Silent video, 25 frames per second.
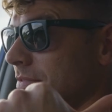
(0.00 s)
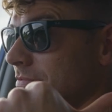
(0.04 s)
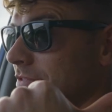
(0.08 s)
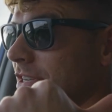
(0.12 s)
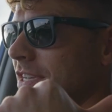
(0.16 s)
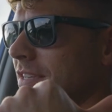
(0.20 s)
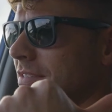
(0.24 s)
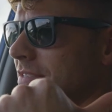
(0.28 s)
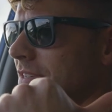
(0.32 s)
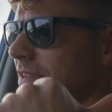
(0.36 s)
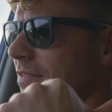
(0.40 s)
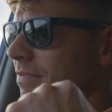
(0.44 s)
the
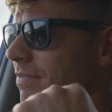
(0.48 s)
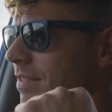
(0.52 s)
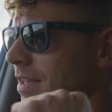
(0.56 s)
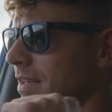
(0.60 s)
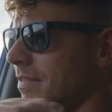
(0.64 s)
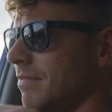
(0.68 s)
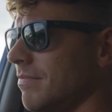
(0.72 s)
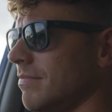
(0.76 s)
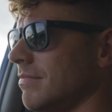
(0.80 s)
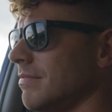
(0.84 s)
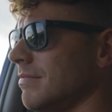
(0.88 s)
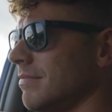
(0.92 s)
rear diff,
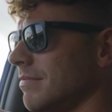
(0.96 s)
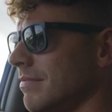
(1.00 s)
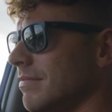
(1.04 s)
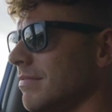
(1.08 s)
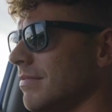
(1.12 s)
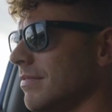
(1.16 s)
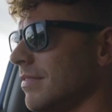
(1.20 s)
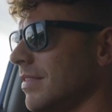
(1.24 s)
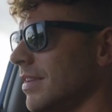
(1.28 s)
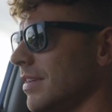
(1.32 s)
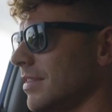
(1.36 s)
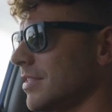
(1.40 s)
they're
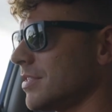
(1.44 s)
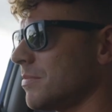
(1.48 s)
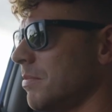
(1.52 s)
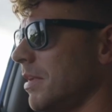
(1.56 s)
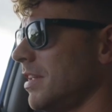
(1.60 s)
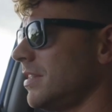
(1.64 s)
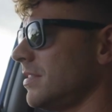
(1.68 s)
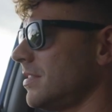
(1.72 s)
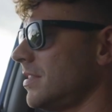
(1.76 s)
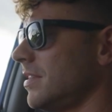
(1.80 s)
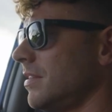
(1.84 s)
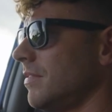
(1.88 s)

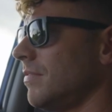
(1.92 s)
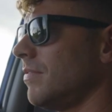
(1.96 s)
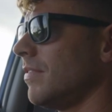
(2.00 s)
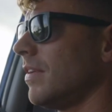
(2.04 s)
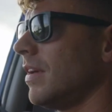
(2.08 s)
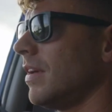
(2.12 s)
expensive.